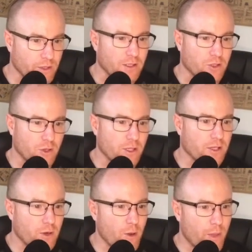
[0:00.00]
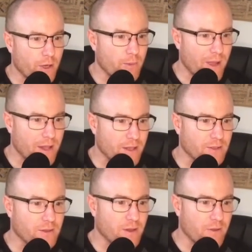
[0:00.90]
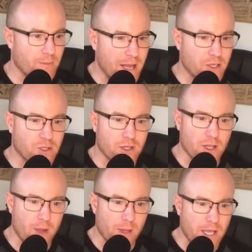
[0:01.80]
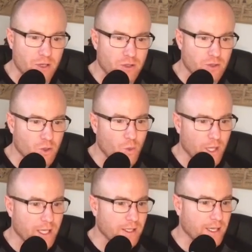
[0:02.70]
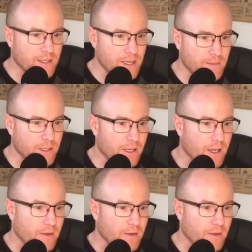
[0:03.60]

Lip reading: "Surely there are better methods of managing the obligations you willingly accepted.